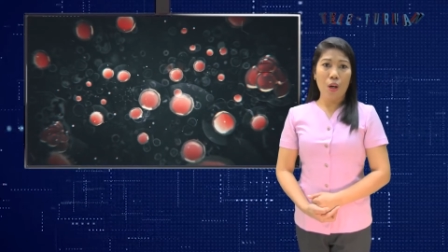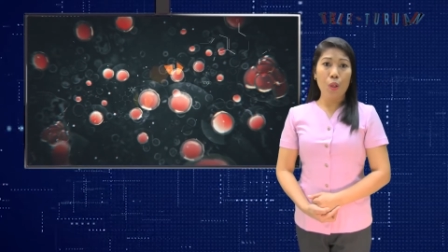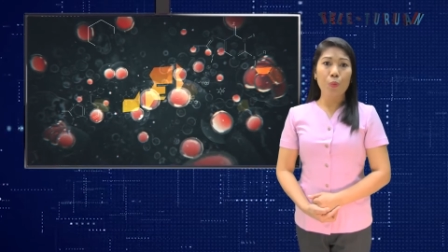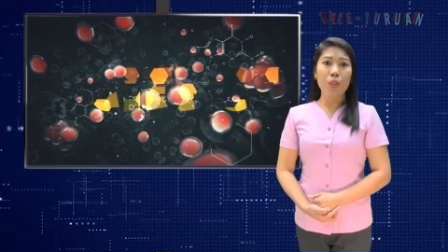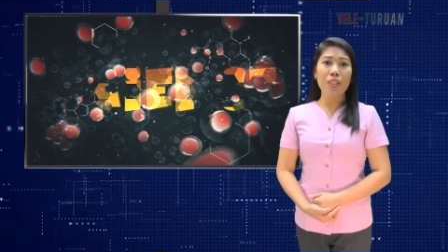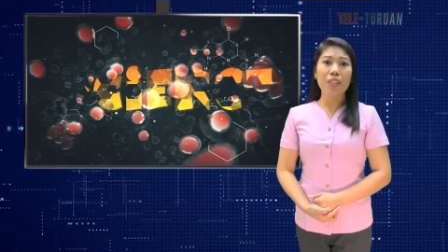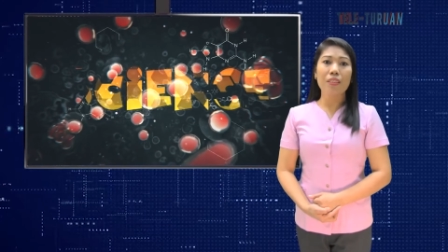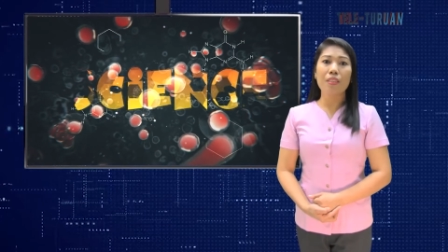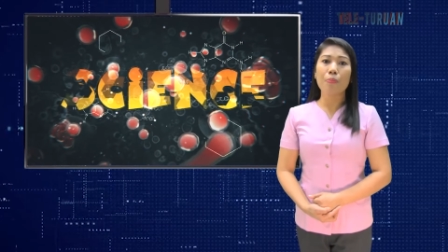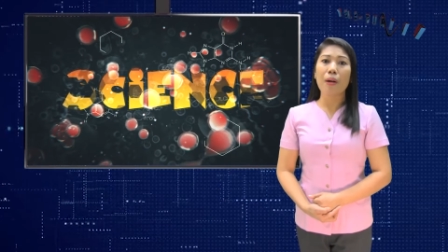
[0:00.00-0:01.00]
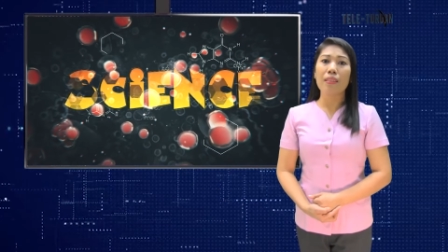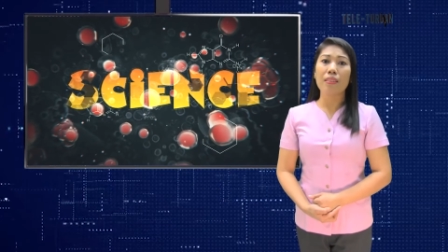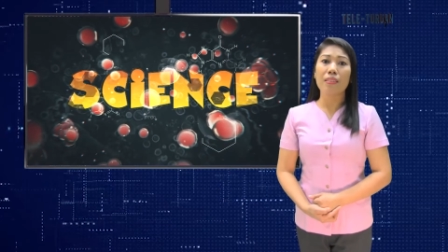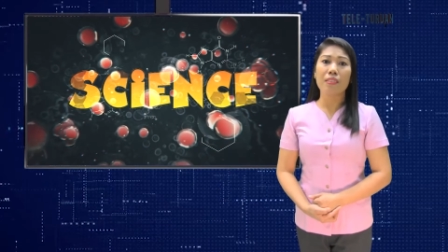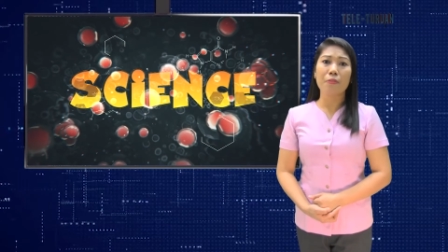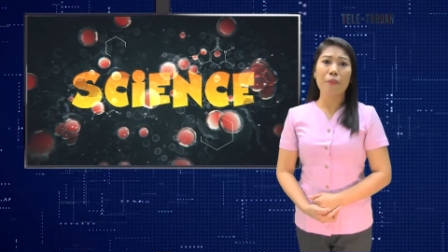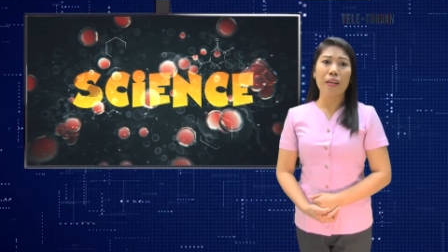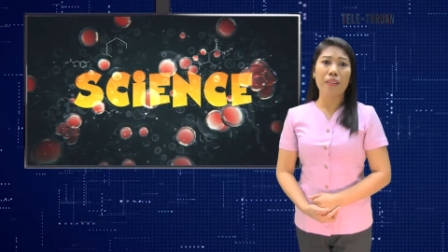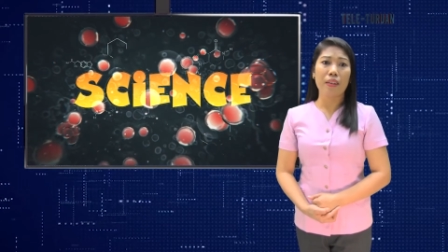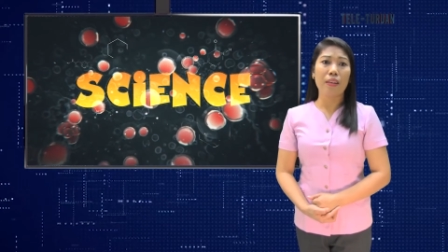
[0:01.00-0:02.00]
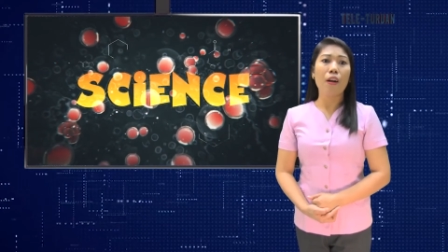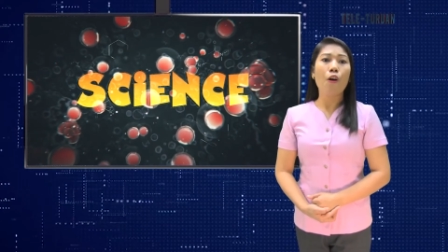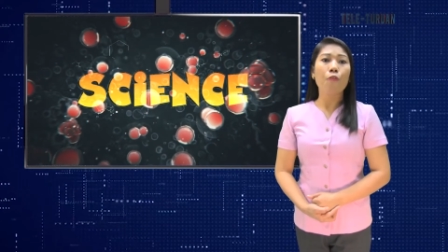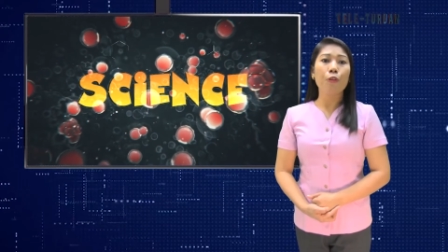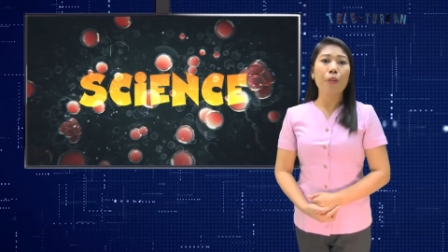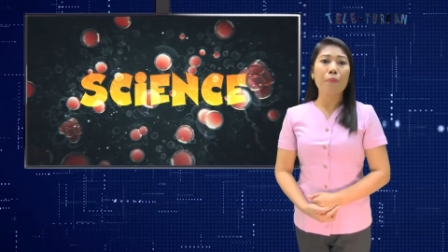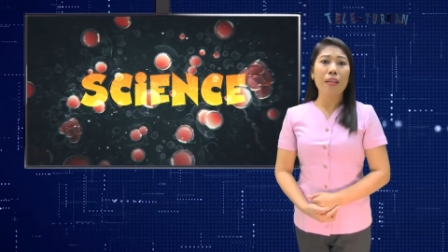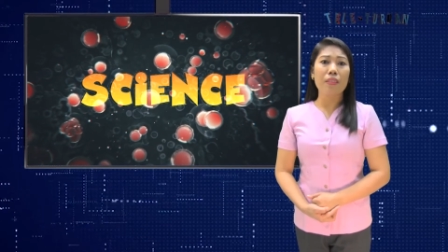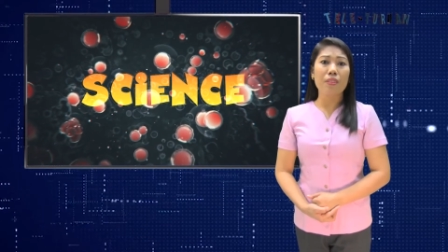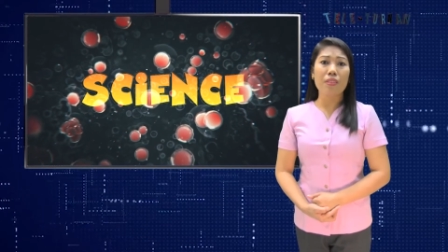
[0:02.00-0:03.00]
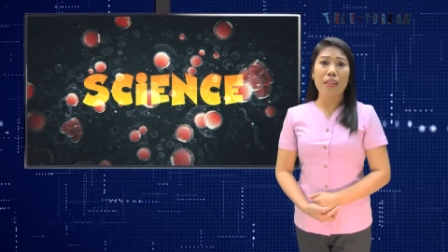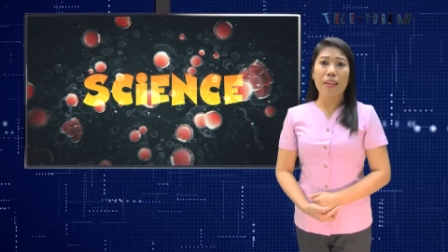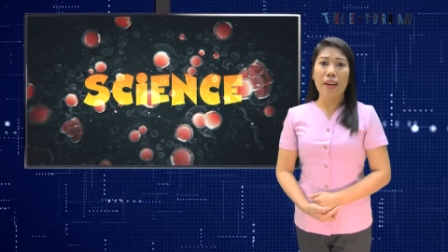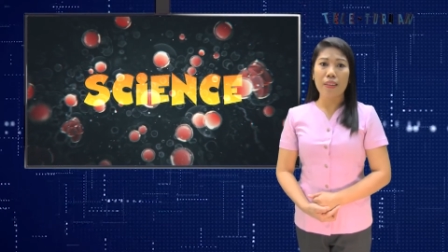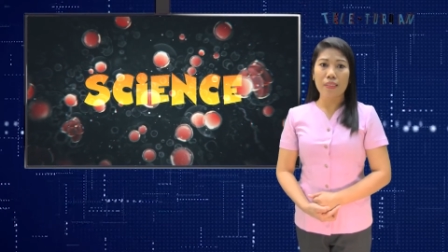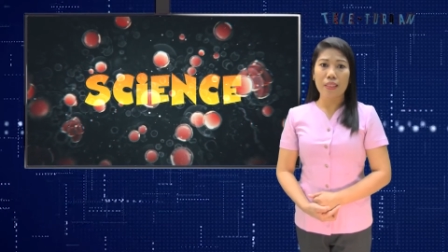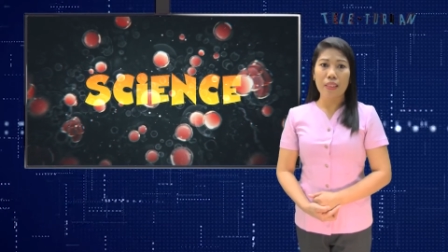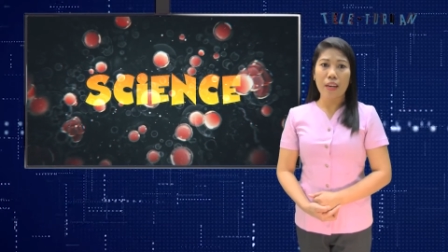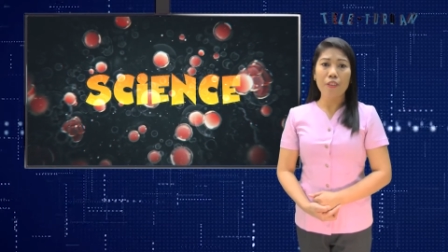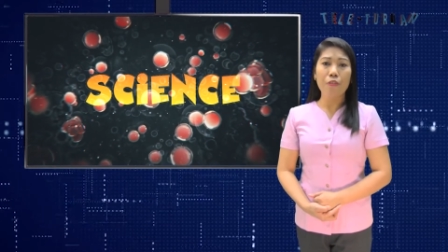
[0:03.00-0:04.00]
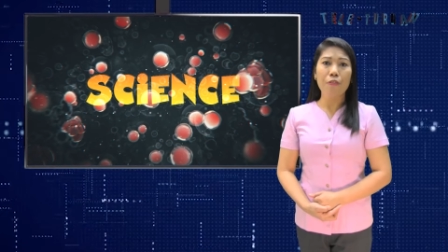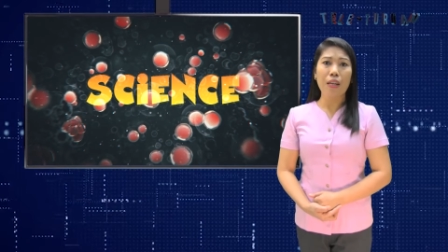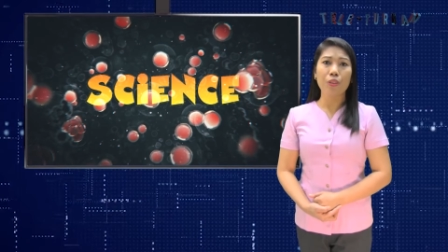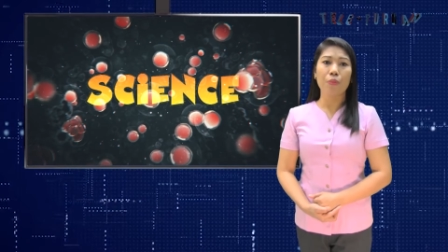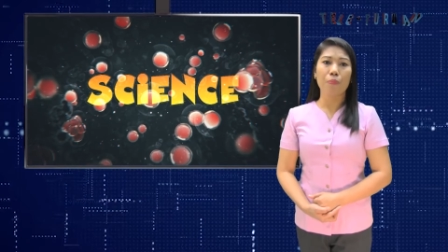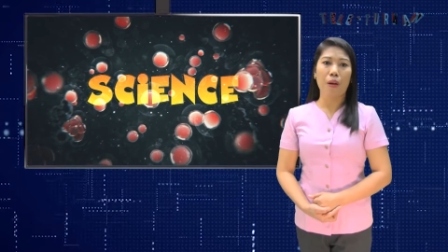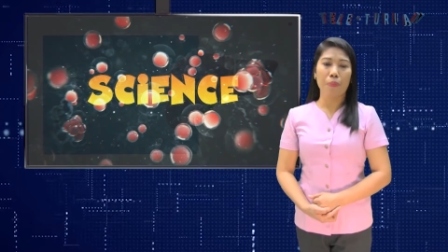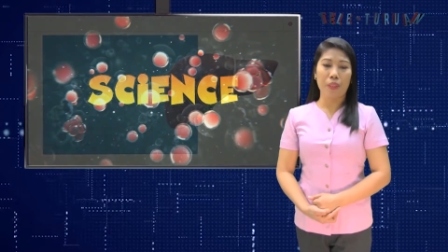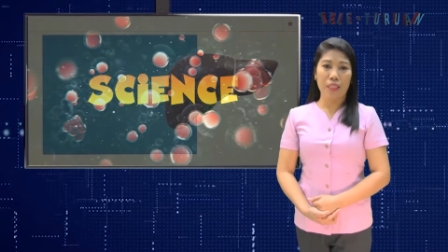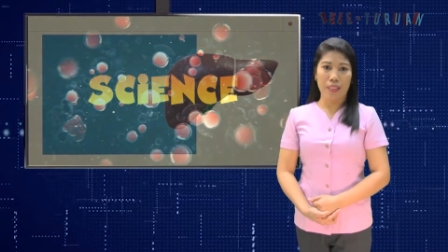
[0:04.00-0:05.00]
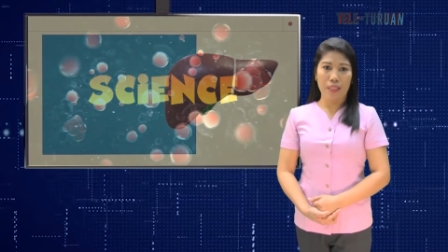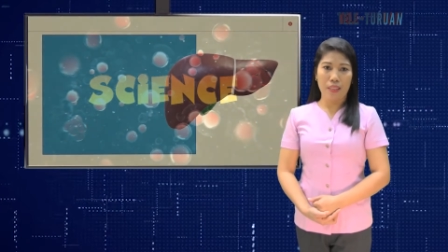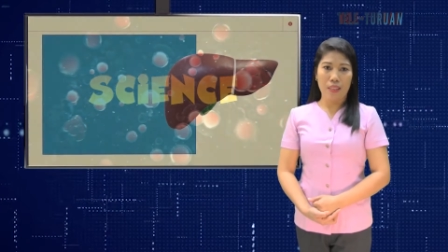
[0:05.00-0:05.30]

on which this process is vital for the body to stay healthy and to function properly.